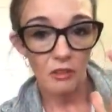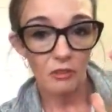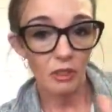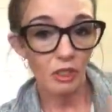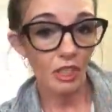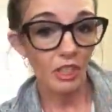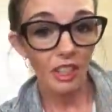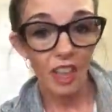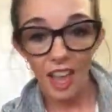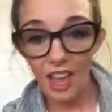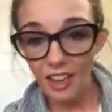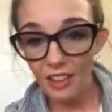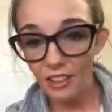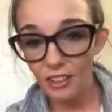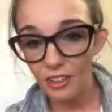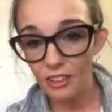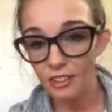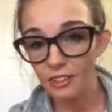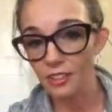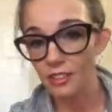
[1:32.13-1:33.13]

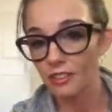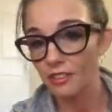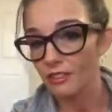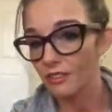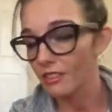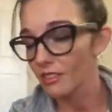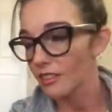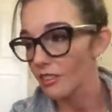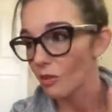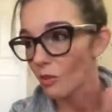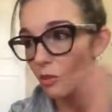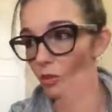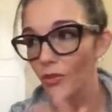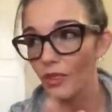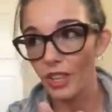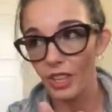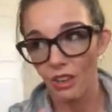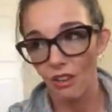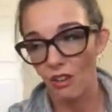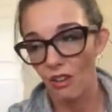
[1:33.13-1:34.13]
recliner to
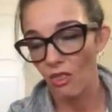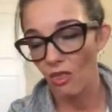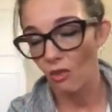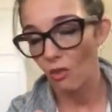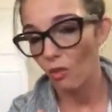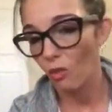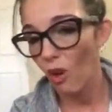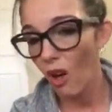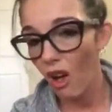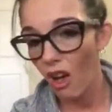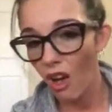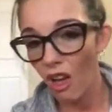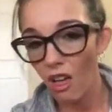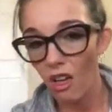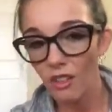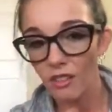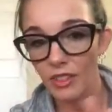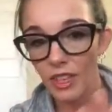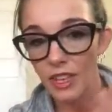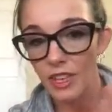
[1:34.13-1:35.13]
they're on the
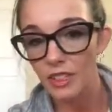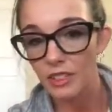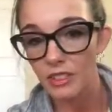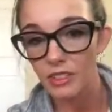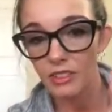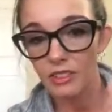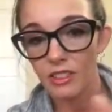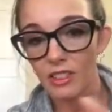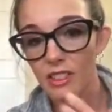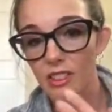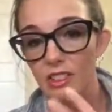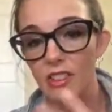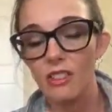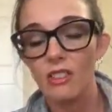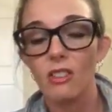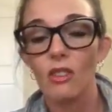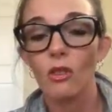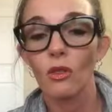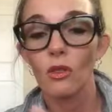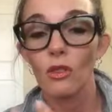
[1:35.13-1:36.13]
wall like this.
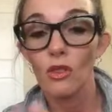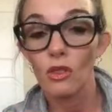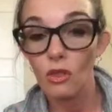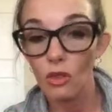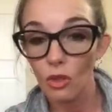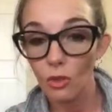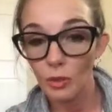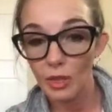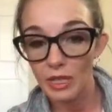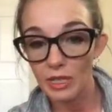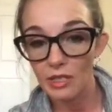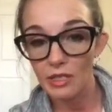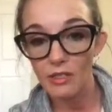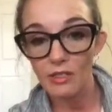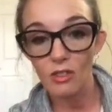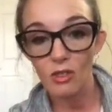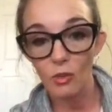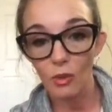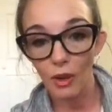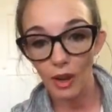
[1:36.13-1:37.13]
So the
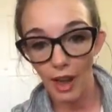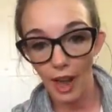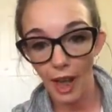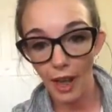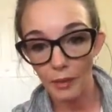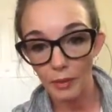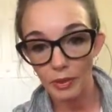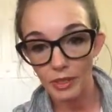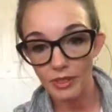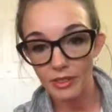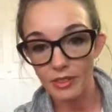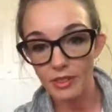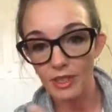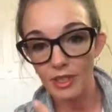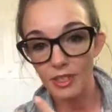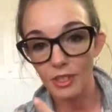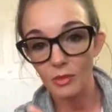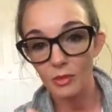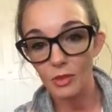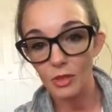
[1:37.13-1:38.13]
zoomies is what happens
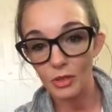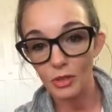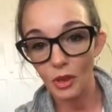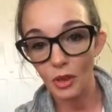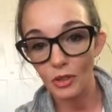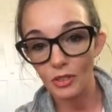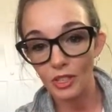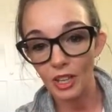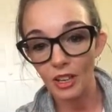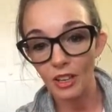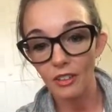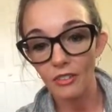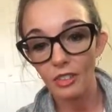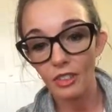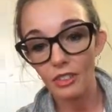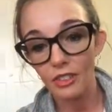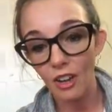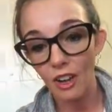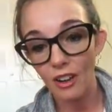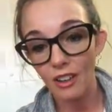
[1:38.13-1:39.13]
as a result of
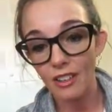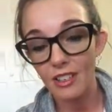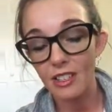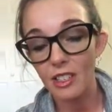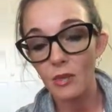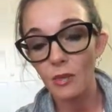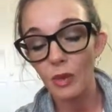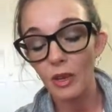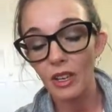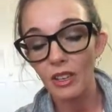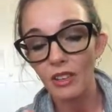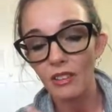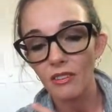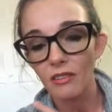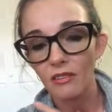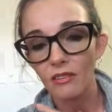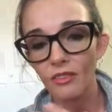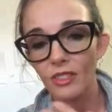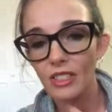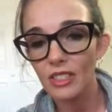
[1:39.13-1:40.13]
your dog has
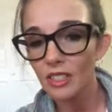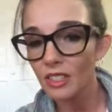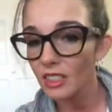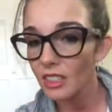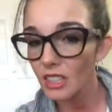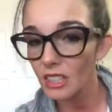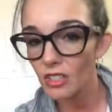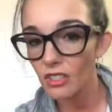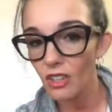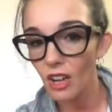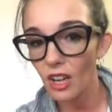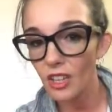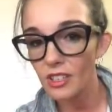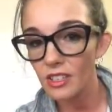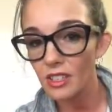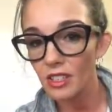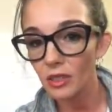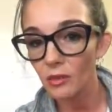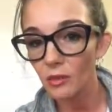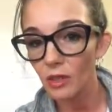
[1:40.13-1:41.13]
been physically
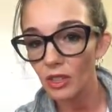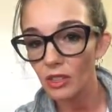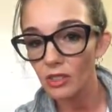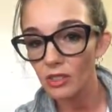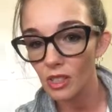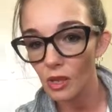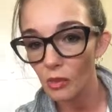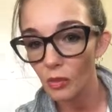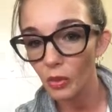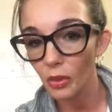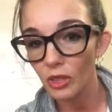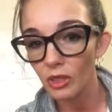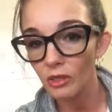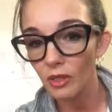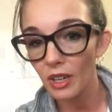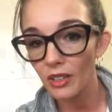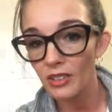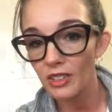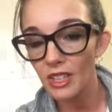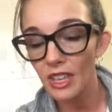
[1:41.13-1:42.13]
exhausted at some point
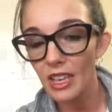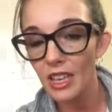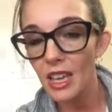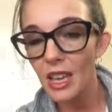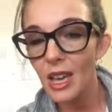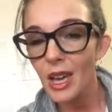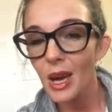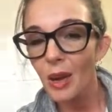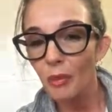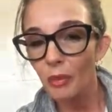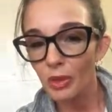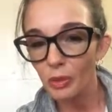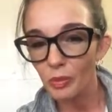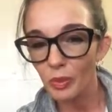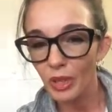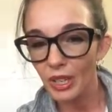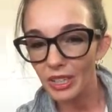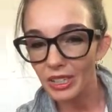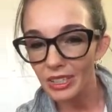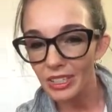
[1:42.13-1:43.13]
throughout the day, but the
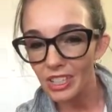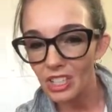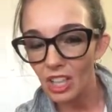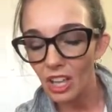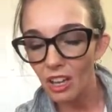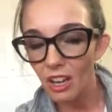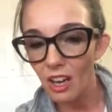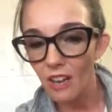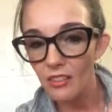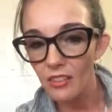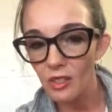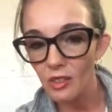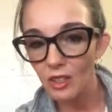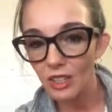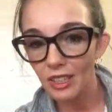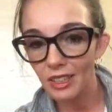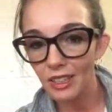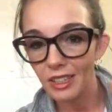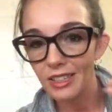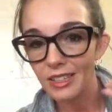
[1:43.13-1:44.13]
brain didn't shut off, so
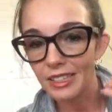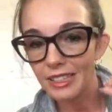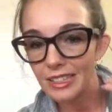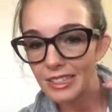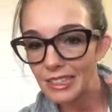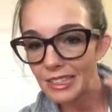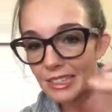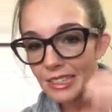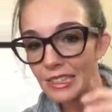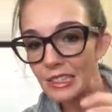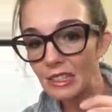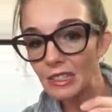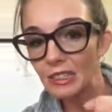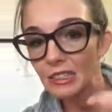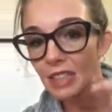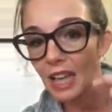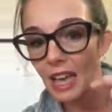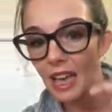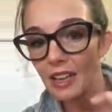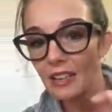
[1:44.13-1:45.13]
they like get this
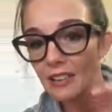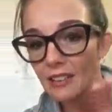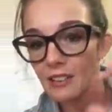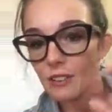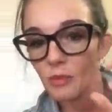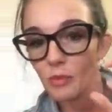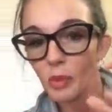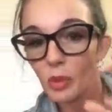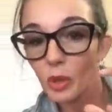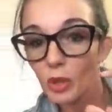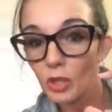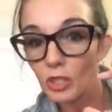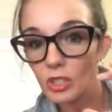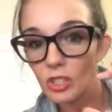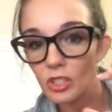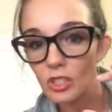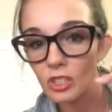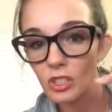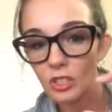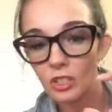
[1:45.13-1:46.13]
little last
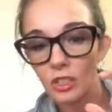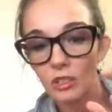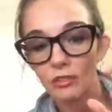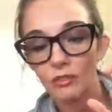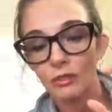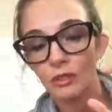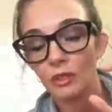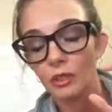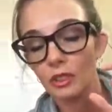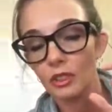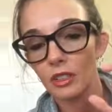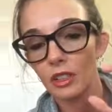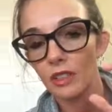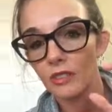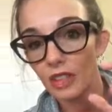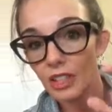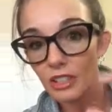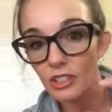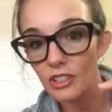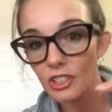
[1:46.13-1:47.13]
push
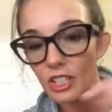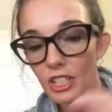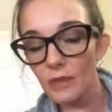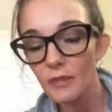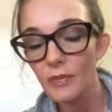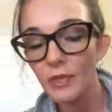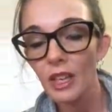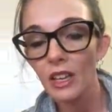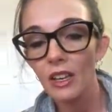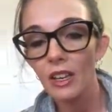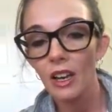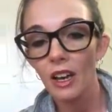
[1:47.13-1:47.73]
of energy,